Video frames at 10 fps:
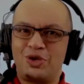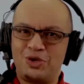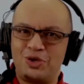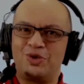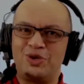
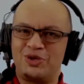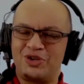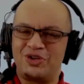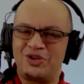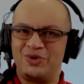you can
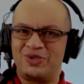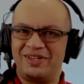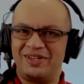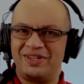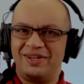choose
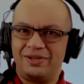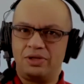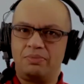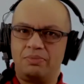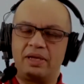
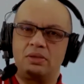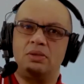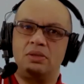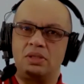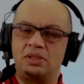to make a
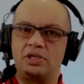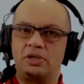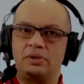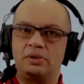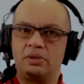good decision.